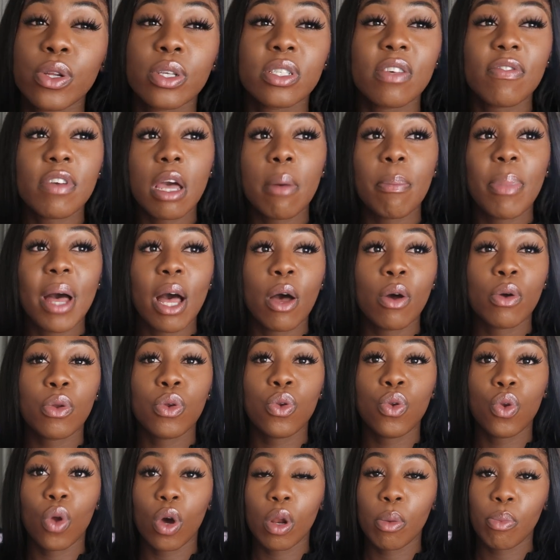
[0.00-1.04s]
know, something about
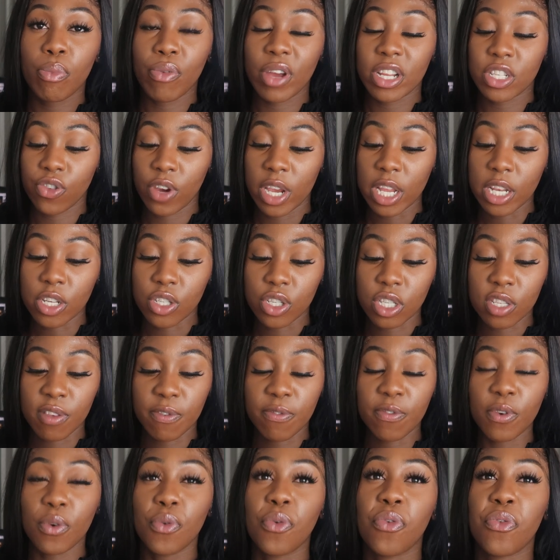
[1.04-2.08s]
non-brand trainers just
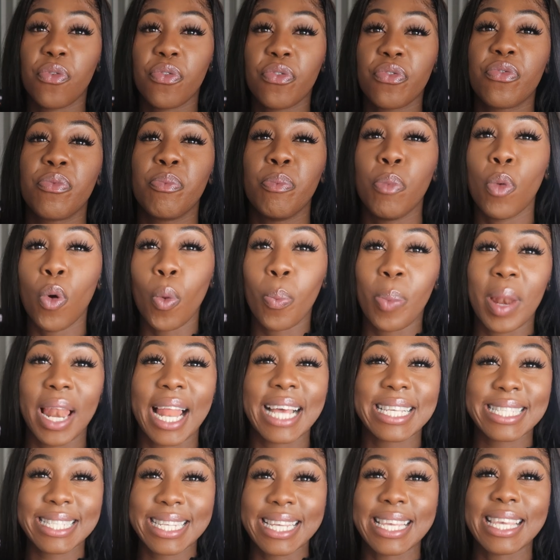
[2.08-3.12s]
feel more
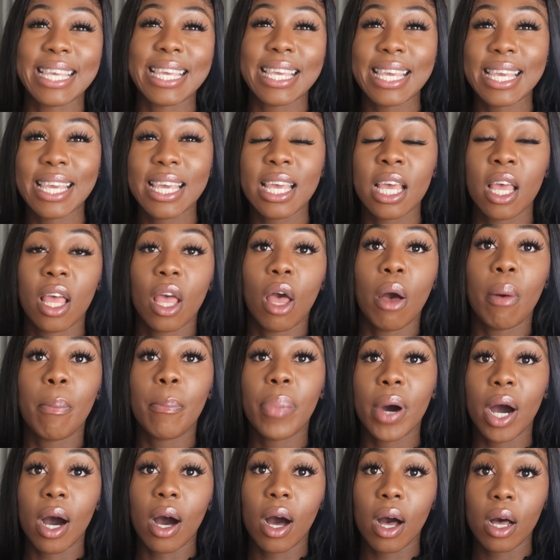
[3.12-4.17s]
plasticky,
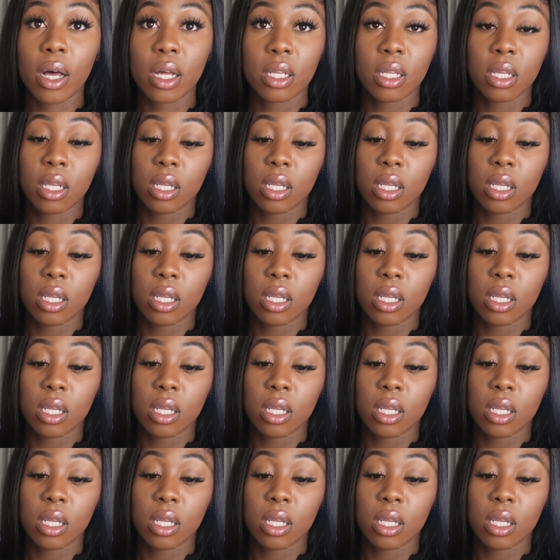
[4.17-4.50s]
but